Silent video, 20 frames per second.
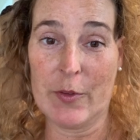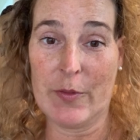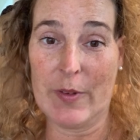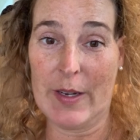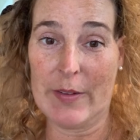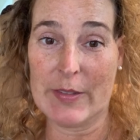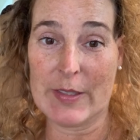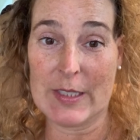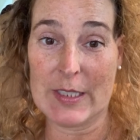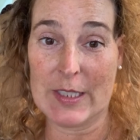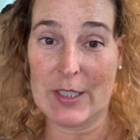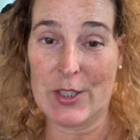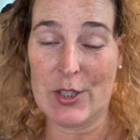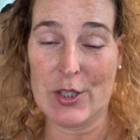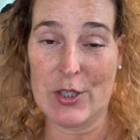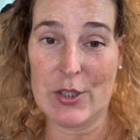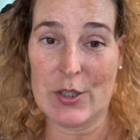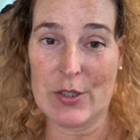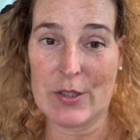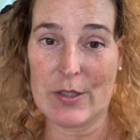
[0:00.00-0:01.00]
5, 6
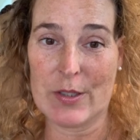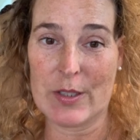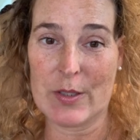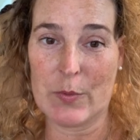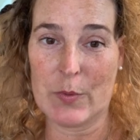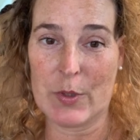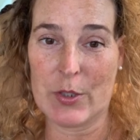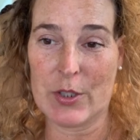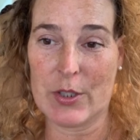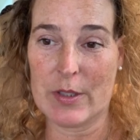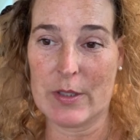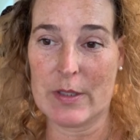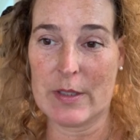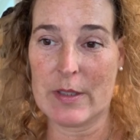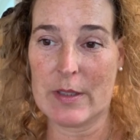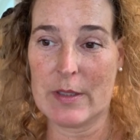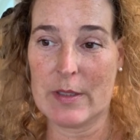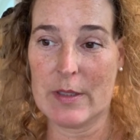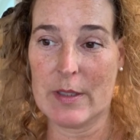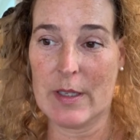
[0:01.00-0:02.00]
years, which is